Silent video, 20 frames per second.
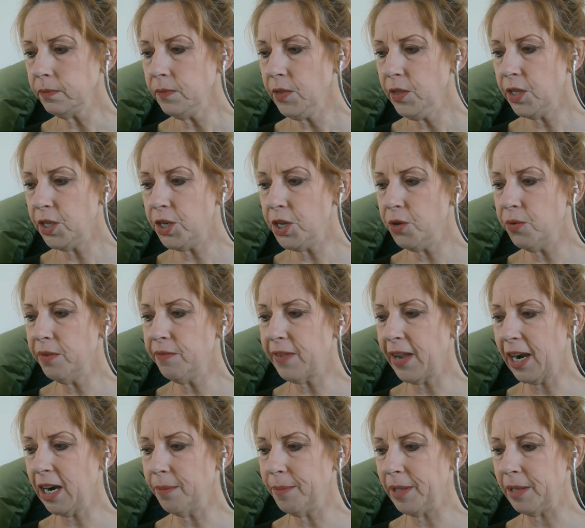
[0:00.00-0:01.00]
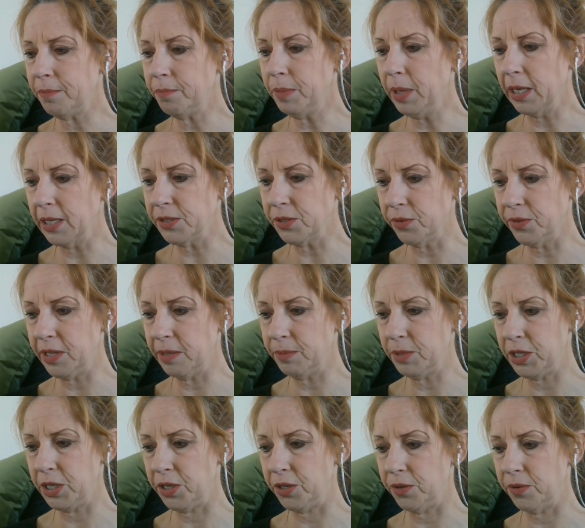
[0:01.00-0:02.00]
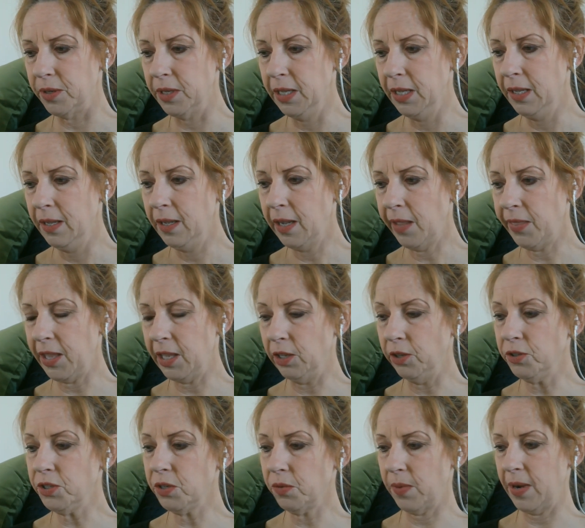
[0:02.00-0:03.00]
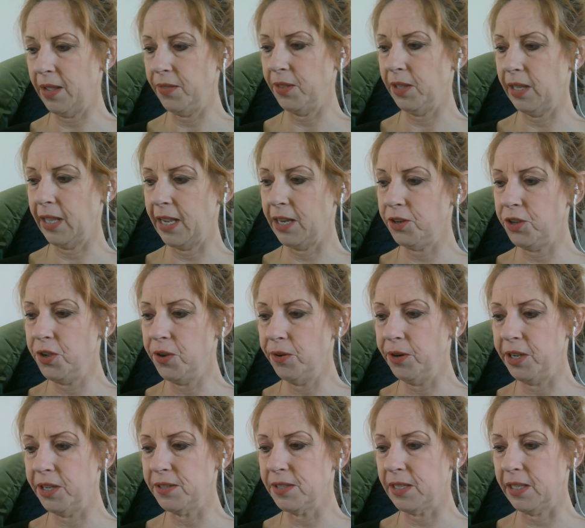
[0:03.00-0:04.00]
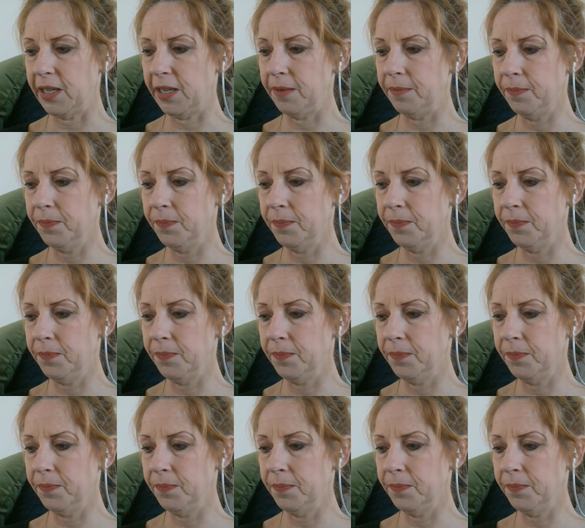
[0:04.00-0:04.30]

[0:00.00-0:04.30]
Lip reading: The new environment puzzled them too, and they looked around the land curiously.